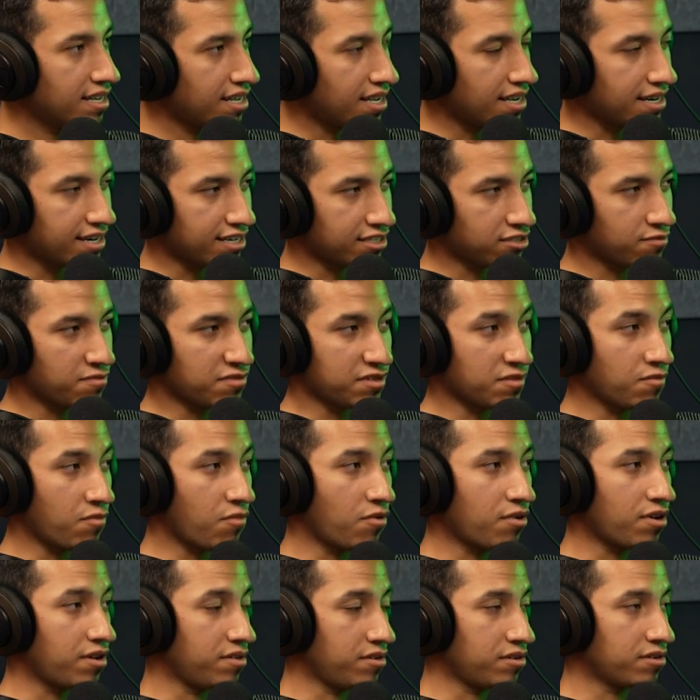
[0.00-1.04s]
I got so much
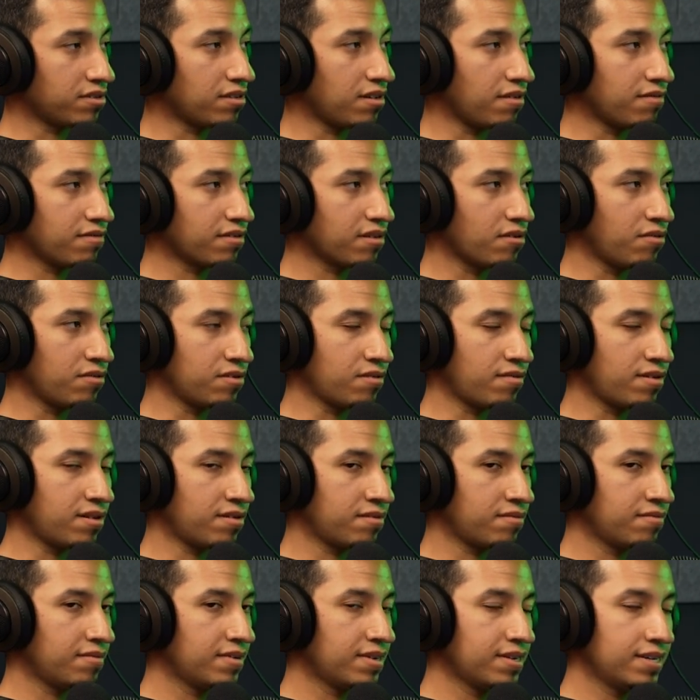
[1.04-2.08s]
more other stuff going around.